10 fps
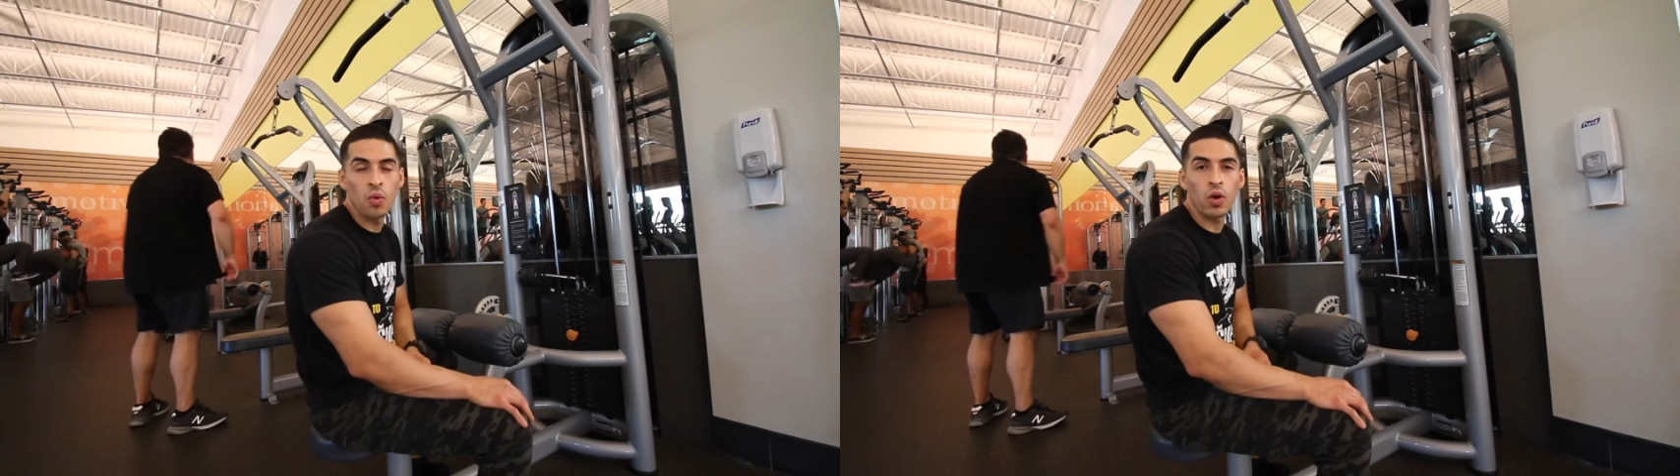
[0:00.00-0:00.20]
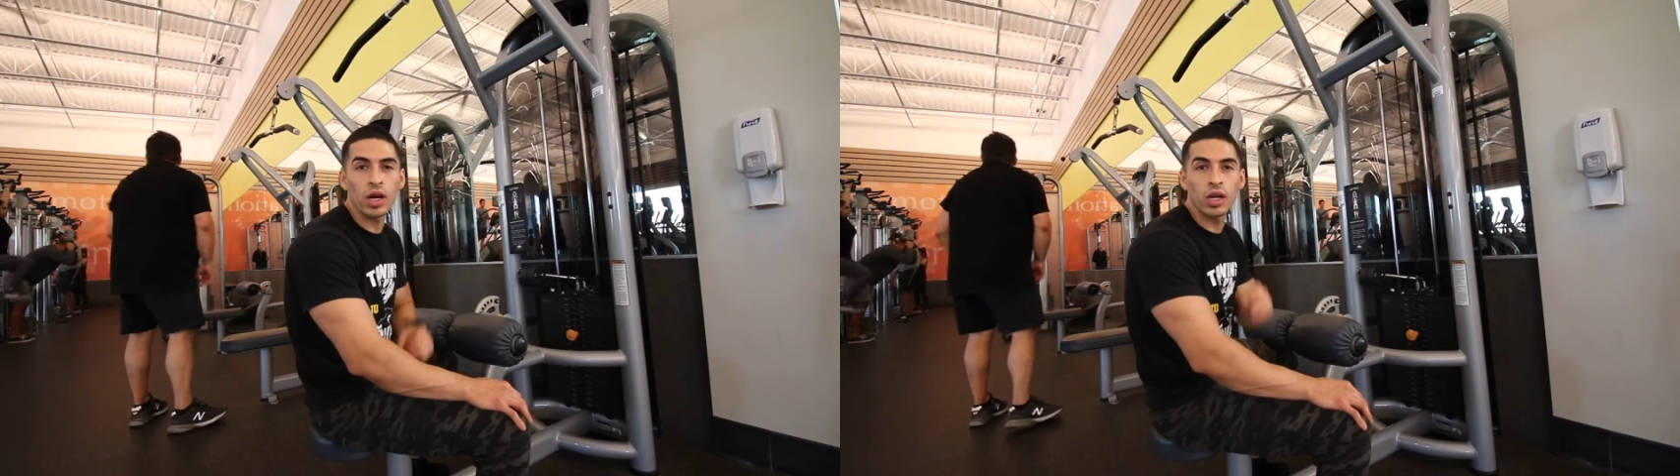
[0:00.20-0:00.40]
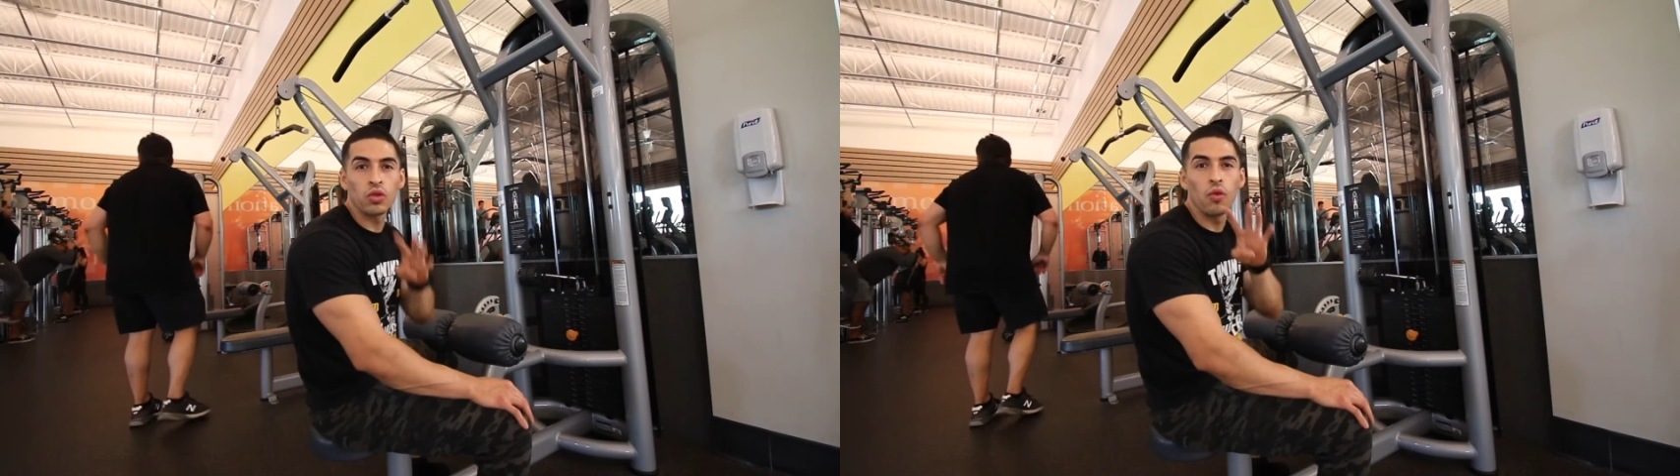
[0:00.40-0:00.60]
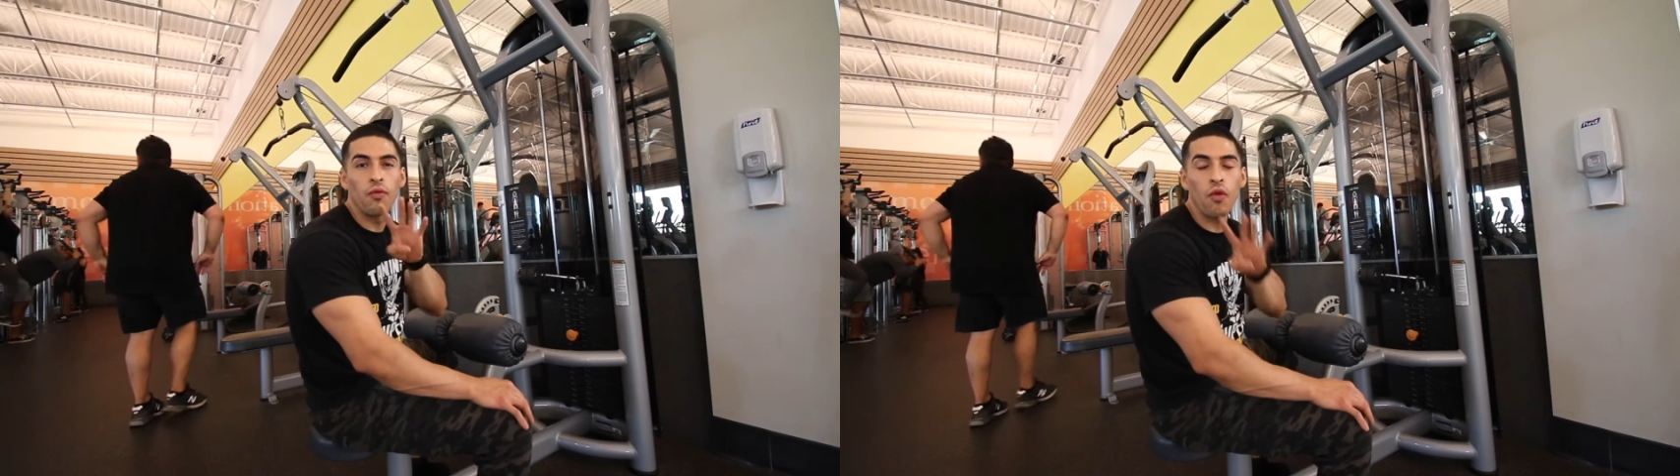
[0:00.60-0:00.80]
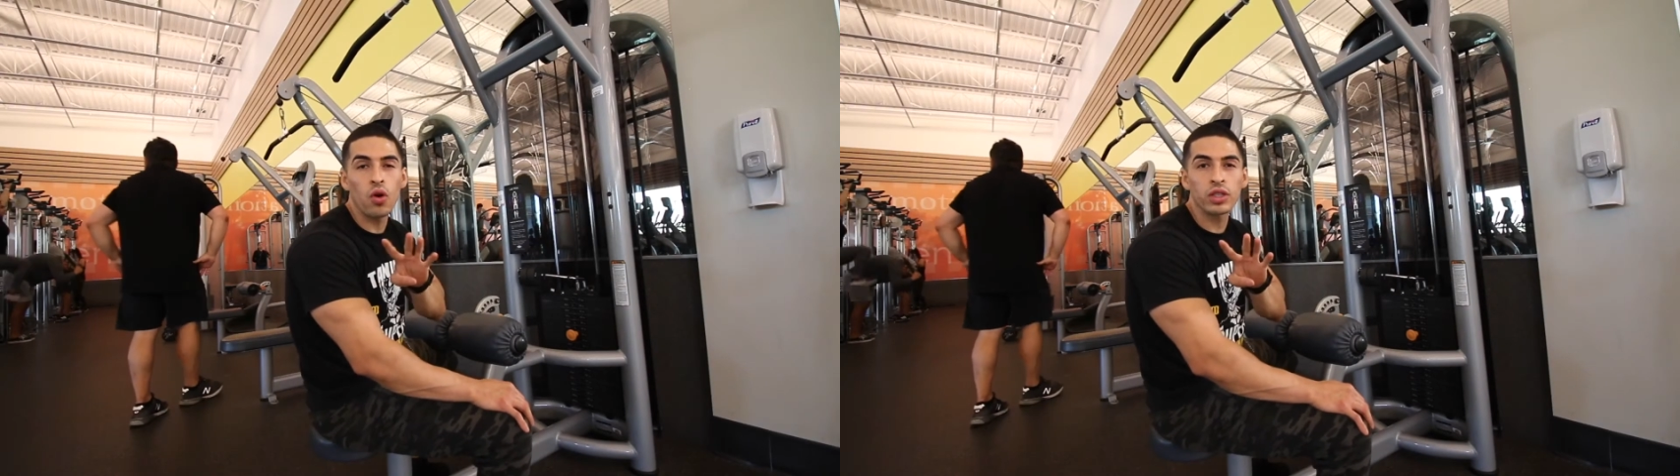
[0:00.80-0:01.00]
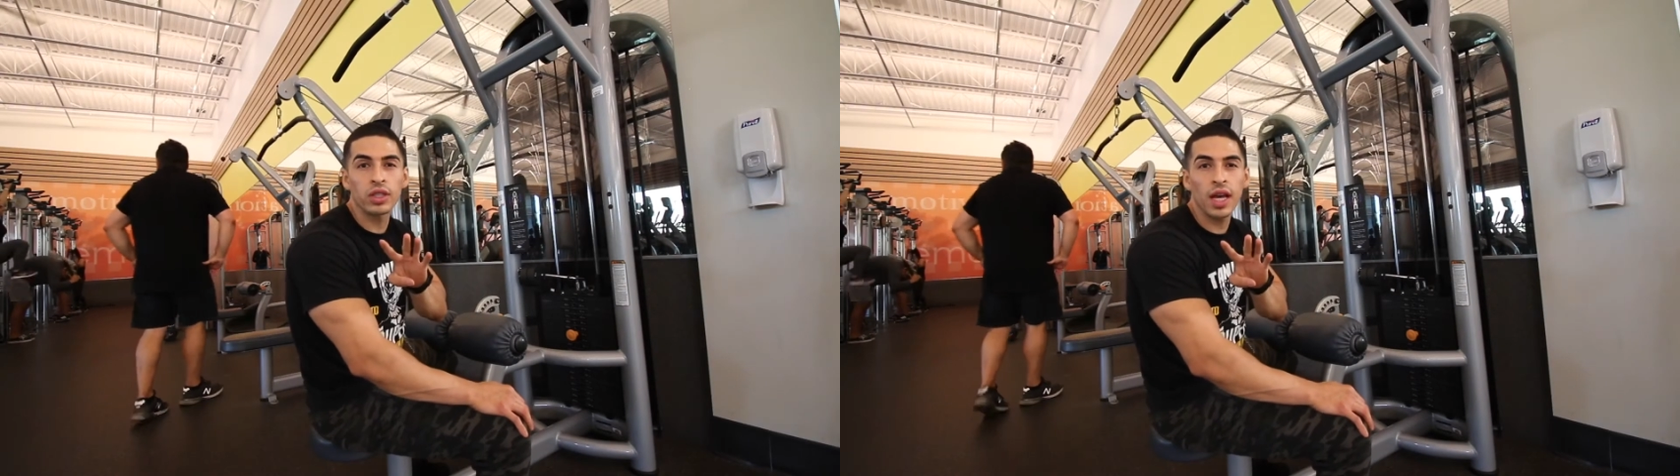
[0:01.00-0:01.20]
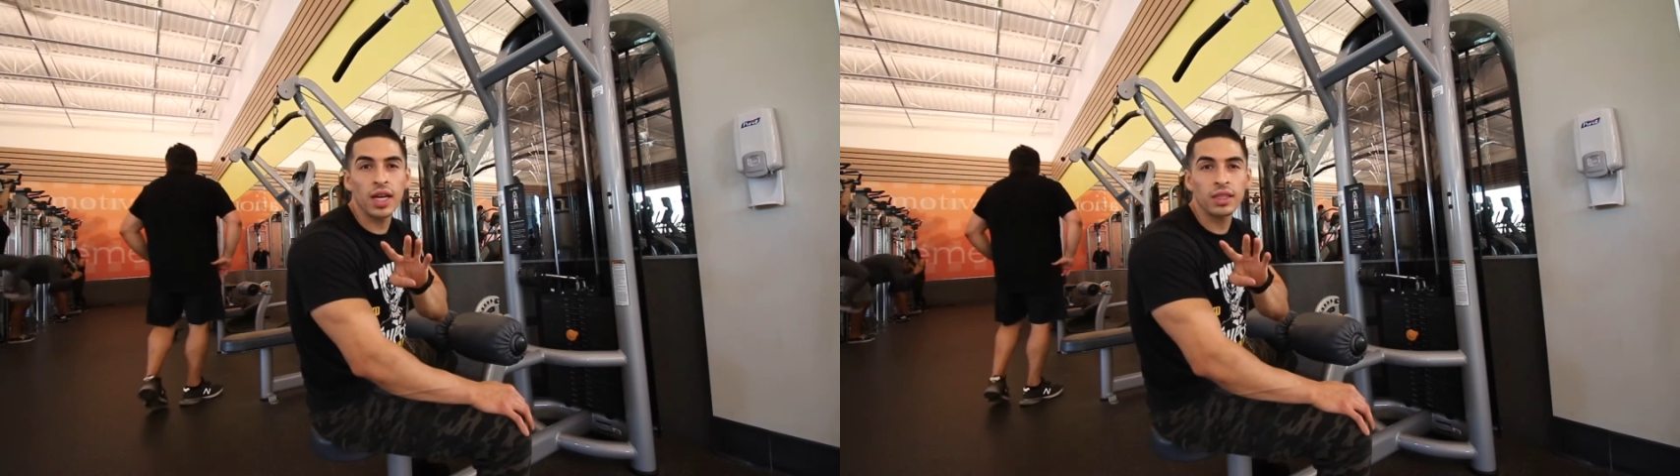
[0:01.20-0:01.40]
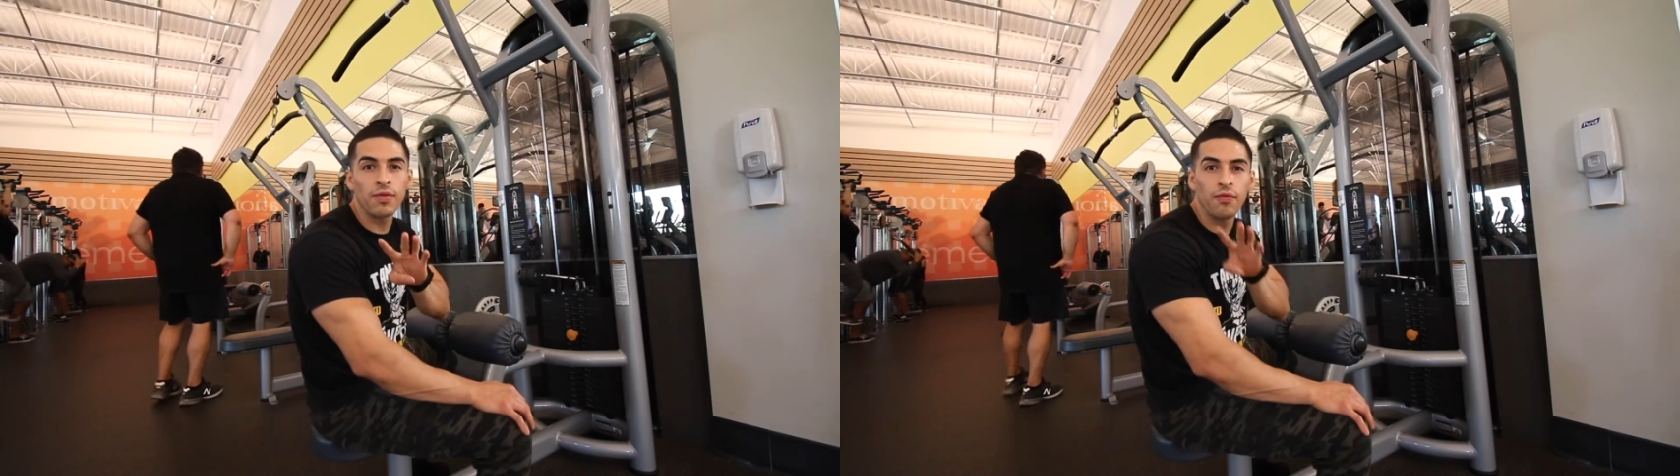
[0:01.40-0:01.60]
We're gonna do 4 sets,